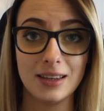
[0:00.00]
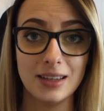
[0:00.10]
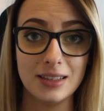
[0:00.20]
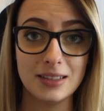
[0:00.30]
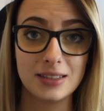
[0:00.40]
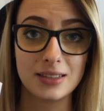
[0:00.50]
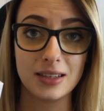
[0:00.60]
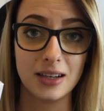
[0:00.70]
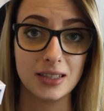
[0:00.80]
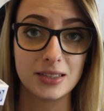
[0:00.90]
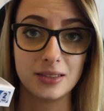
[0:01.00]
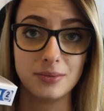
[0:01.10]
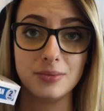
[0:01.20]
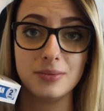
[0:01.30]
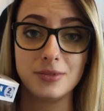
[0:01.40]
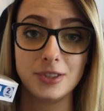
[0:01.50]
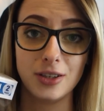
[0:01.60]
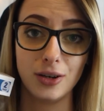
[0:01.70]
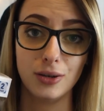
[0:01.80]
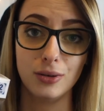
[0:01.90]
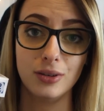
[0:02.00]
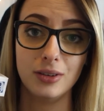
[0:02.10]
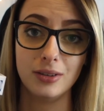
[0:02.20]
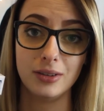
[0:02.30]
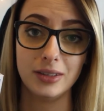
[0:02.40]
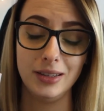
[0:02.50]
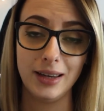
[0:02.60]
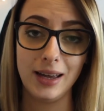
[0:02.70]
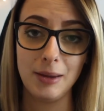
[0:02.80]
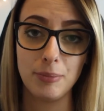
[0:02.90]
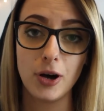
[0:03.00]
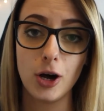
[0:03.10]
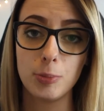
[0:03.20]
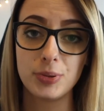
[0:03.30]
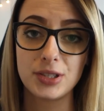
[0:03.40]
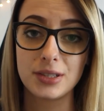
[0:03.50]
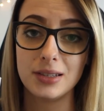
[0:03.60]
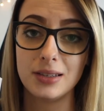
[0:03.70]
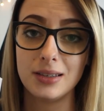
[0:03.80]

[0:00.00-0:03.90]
It's awesome. So, yay pops!